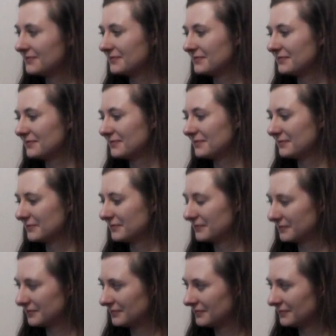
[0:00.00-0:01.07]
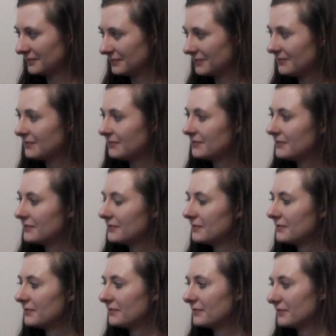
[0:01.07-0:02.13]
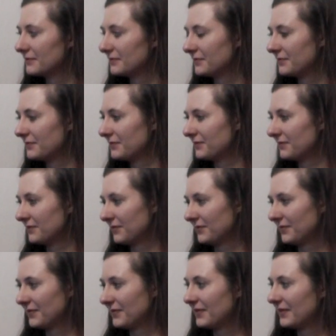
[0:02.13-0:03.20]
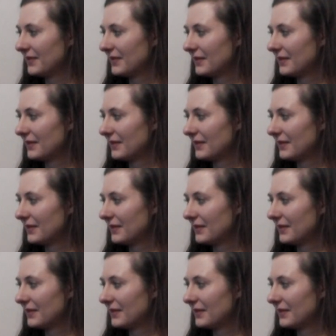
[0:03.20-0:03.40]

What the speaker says: This person isn't speaking.